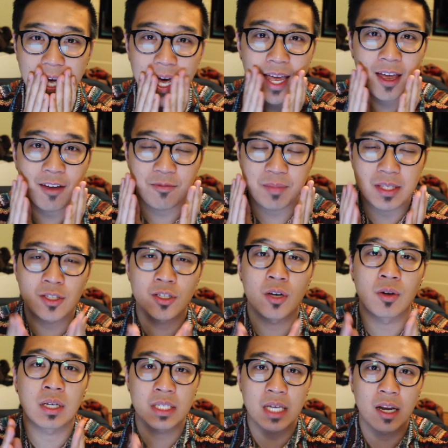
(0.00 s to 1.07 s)
I have been
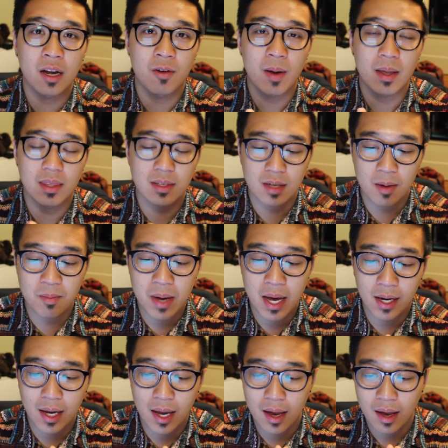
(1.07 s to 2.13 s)
so excited about this
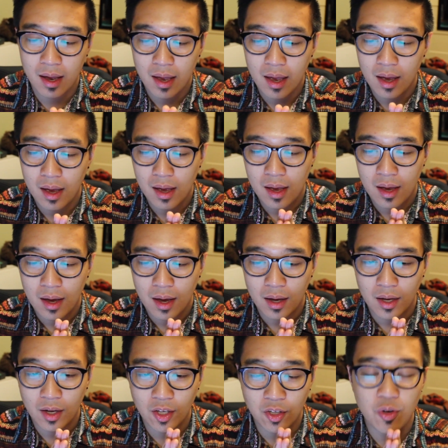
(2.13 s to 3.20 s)
comeback,
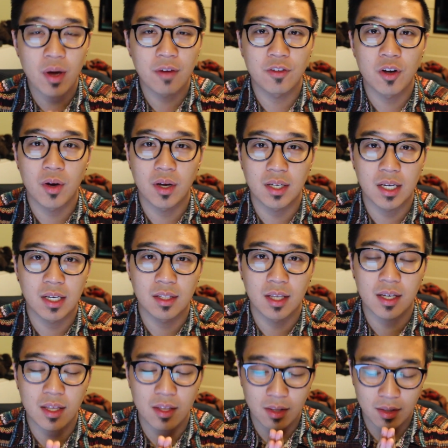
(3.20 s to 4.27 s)
and you have no idea.
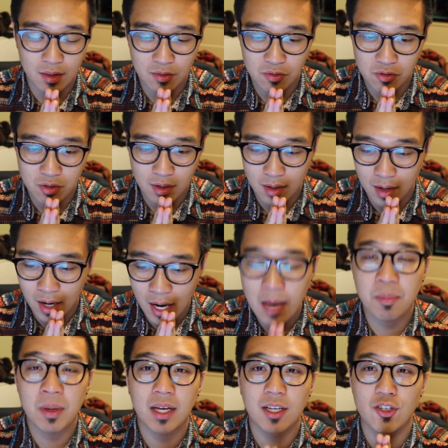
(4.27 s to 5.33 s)
Like,
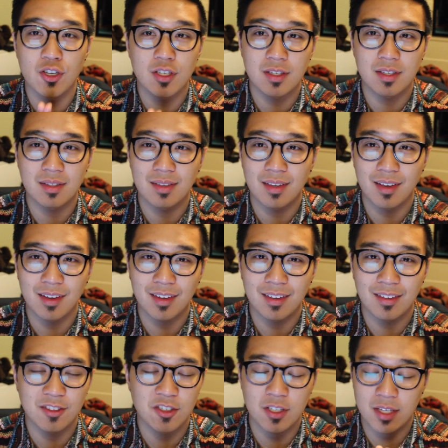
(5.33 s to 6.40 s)
Apink just
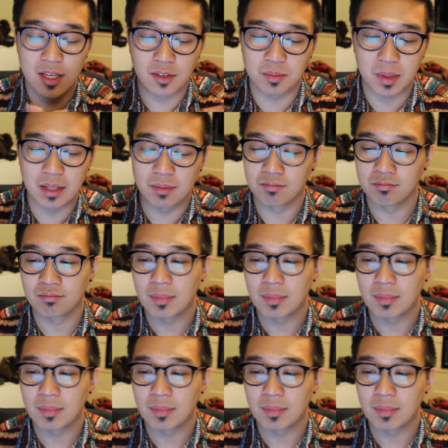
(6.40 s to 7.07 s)
just killed me.